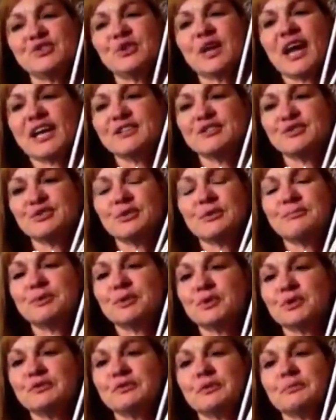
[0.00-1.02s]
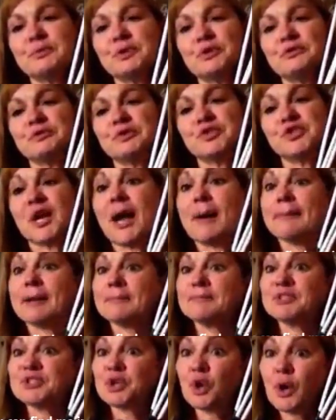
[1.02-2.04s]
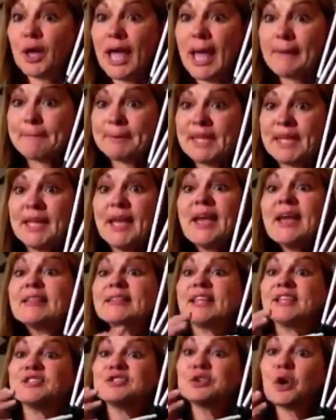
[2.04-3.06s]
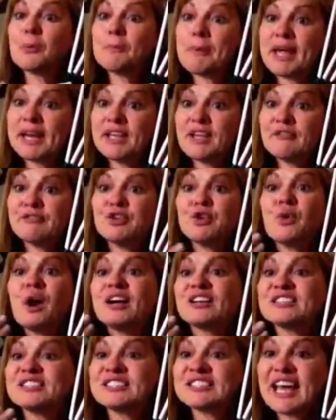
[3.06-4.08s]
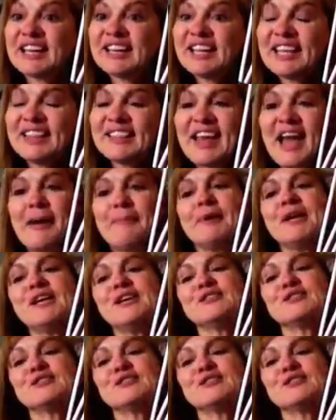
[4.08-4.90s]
You guys do a beautiful, beautiful job, and I'm so happy that so many of you are selling them.